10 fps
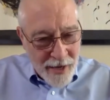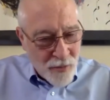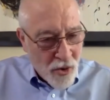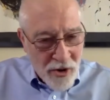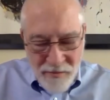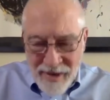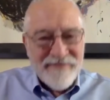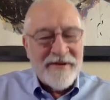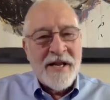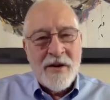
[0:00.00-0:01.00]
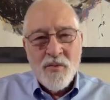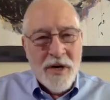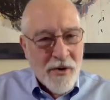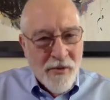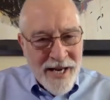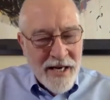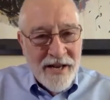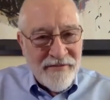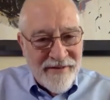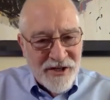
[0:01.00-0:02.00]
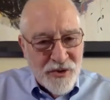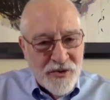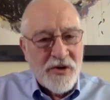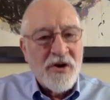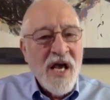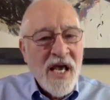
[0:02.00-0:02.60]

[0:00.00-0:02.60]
Warren Buffett and what a great investor